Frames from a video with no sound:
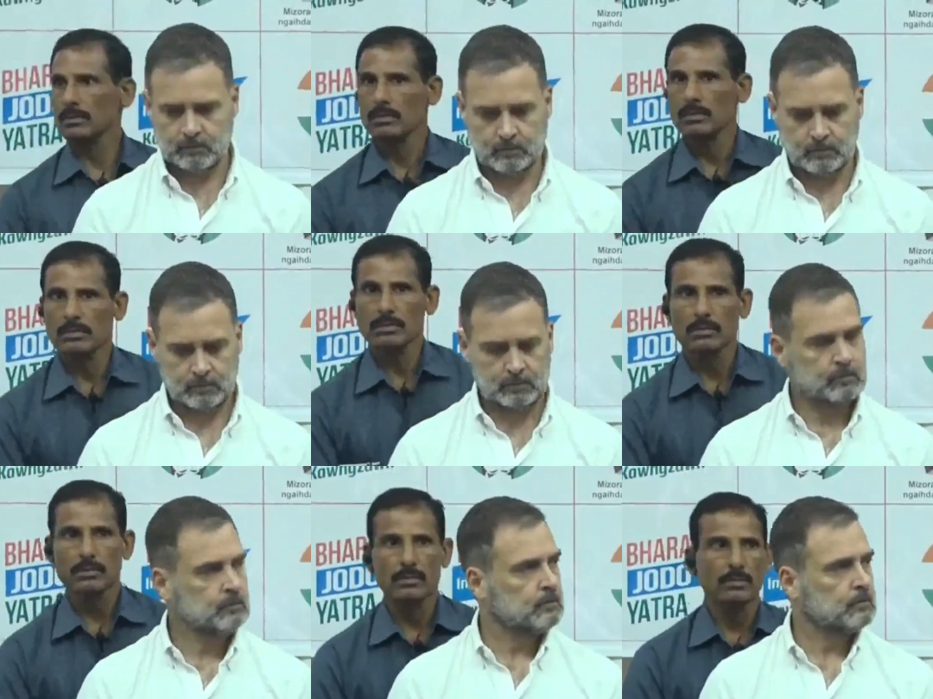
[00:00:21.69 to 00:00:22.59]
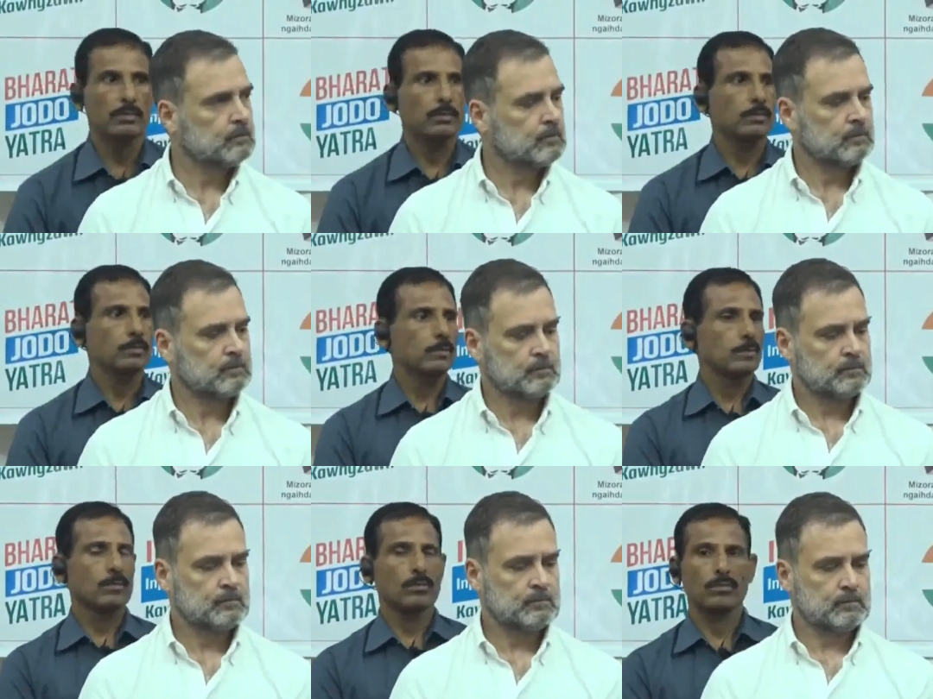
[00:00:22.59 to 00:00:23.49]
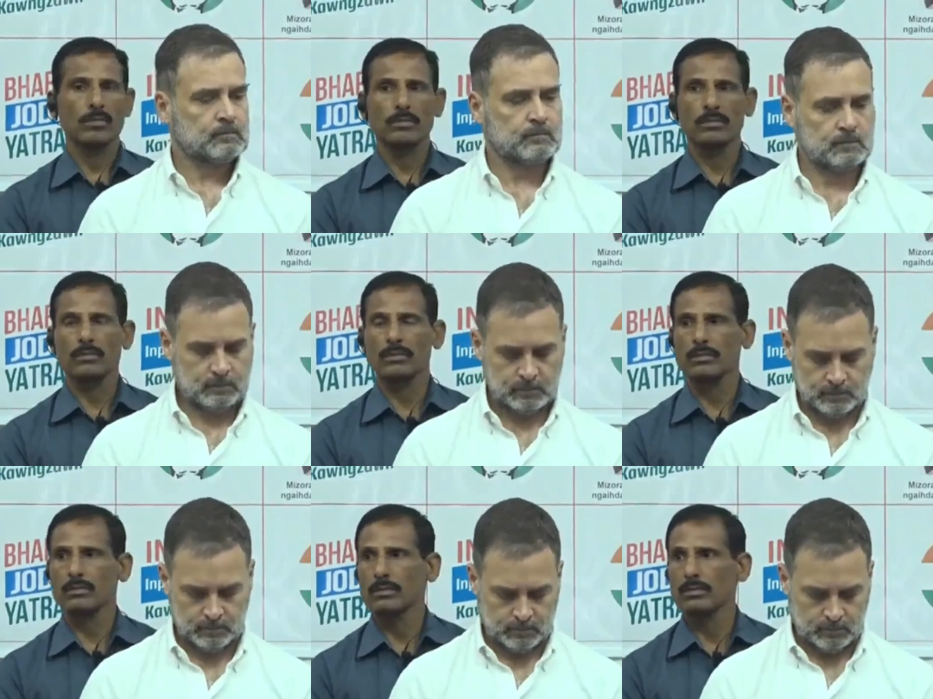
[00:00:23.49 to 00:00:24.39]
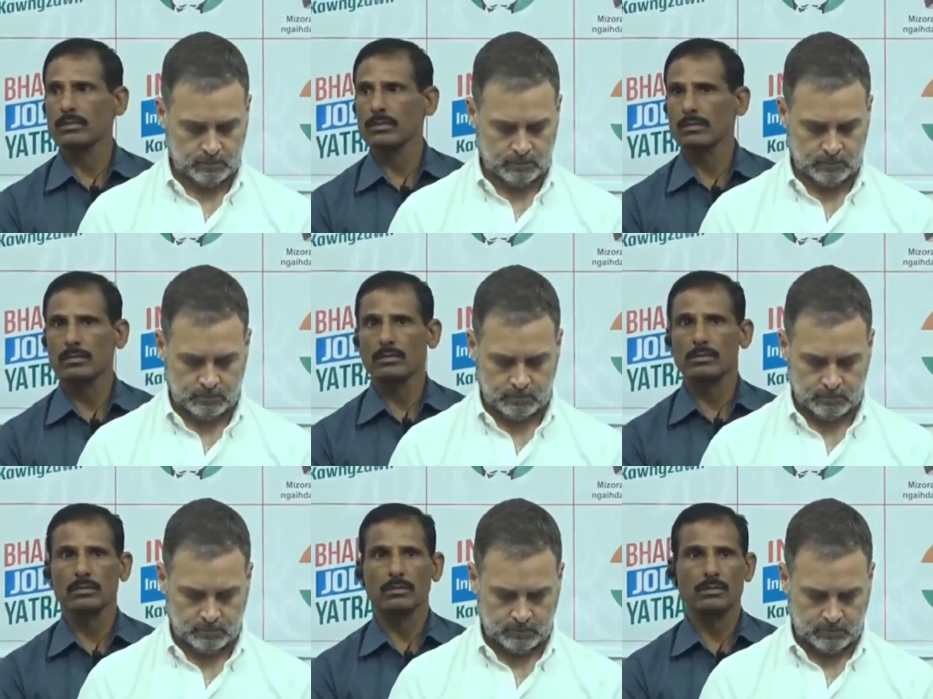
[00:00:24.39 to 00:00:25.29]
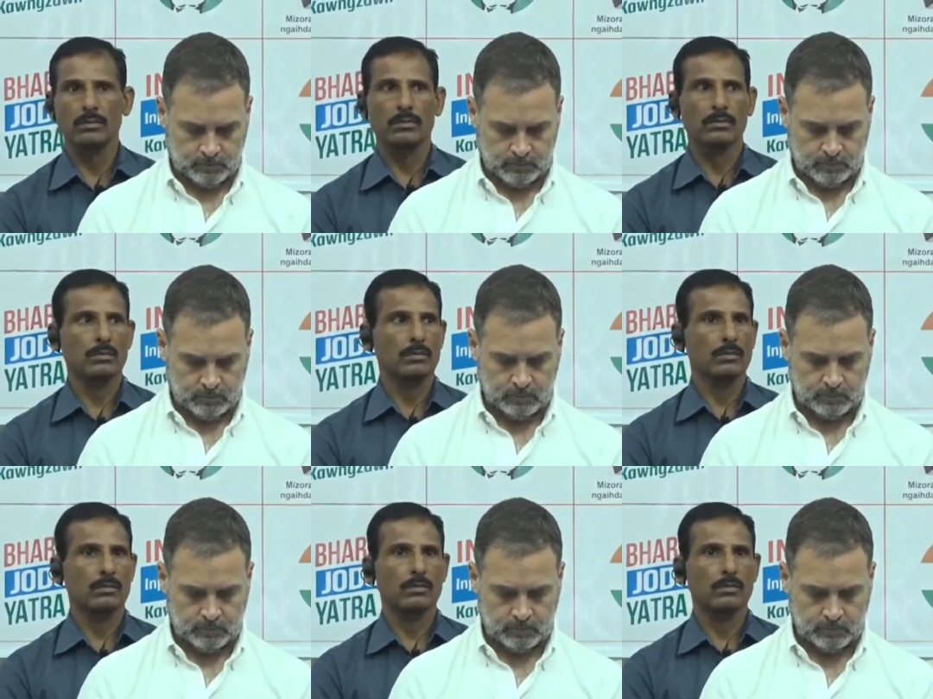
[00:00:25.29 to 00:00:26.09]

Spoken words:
No one is speaking in this clip.